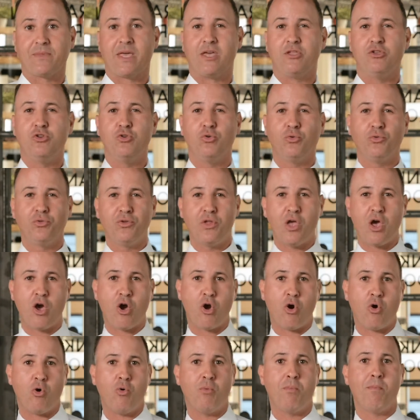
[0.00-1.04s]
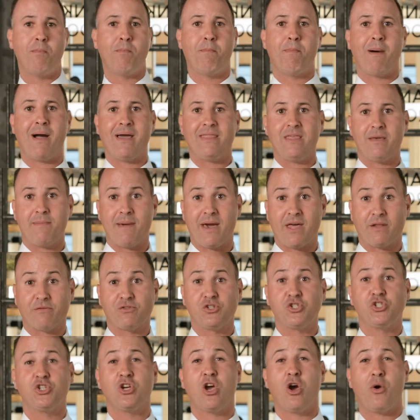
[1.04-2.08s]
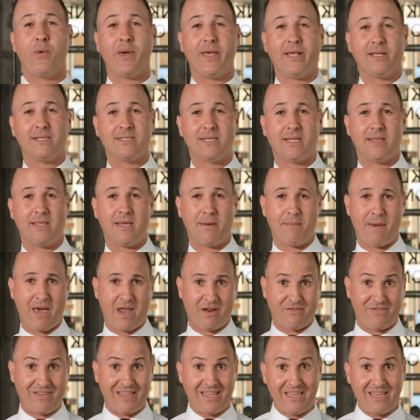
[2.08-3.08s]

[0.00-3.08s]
And you'll know by the amount of showings and the amount of